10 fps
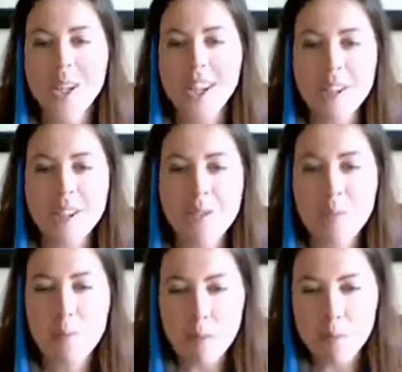end of the
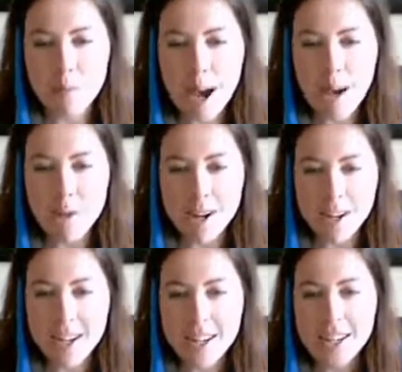paper map
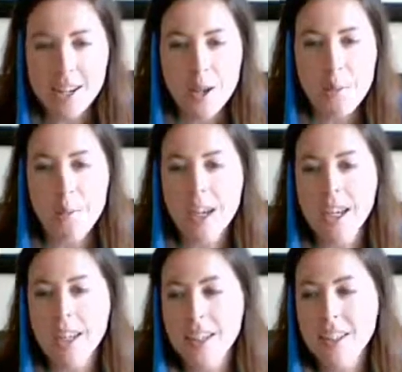era,
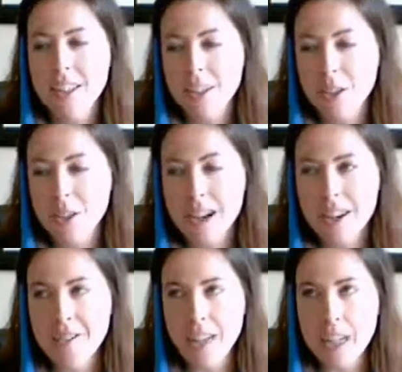but it's just kind
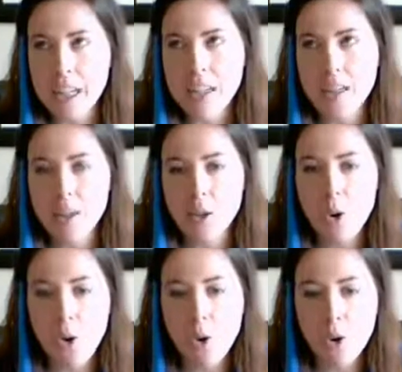of like there's a
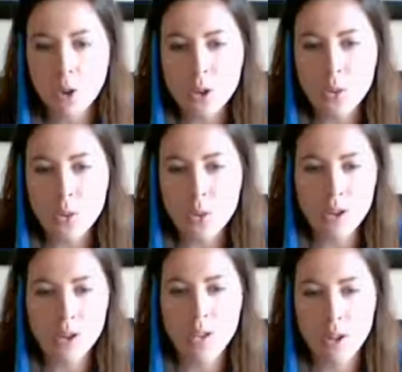whole new
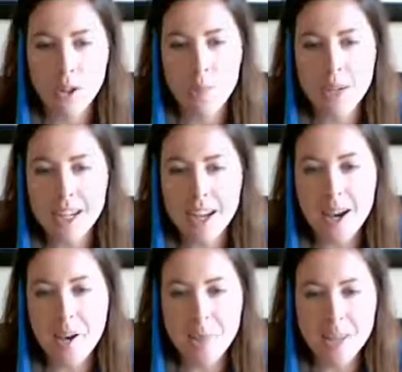world opening
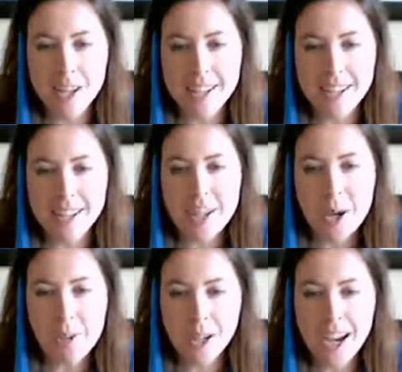up, and
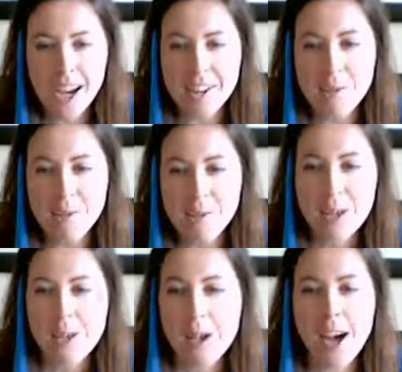we're kind of
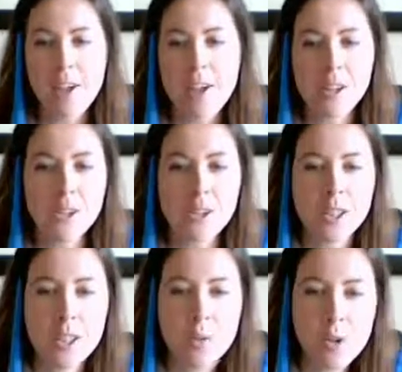out here
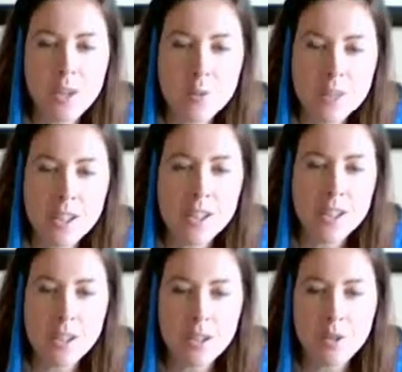going, what are we going
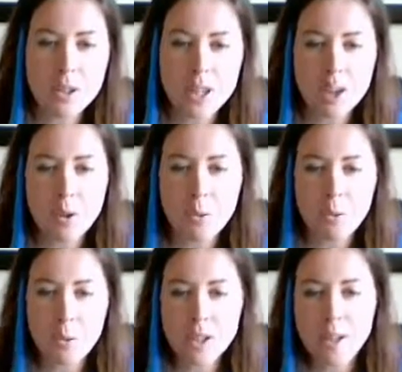to do? You know,
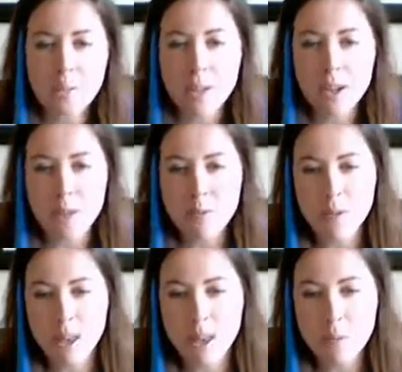do we need to become
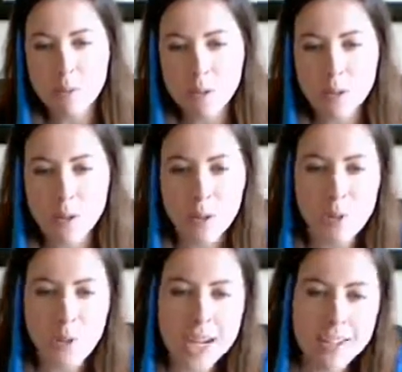developers? Are we going to
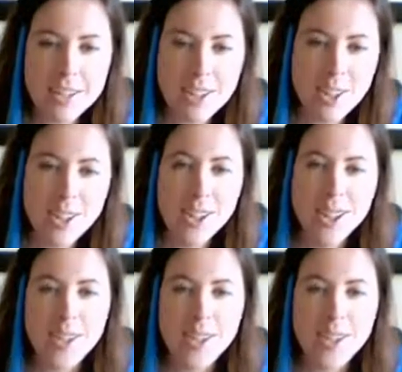wait until